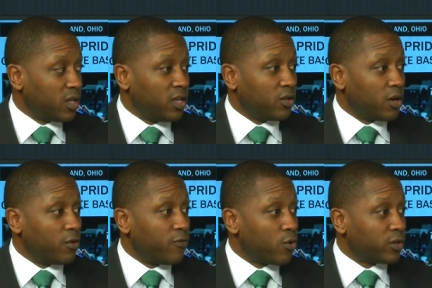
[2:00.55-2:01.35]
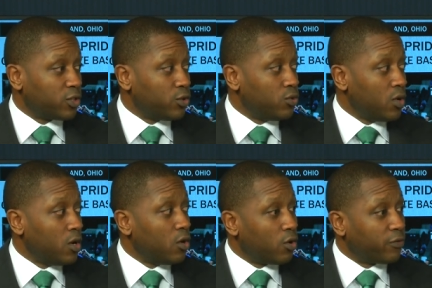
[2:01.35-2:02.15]
to either go 4-2
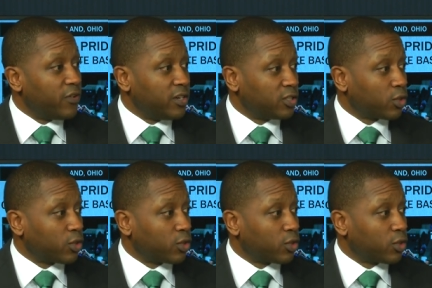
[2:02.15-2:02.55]
or finish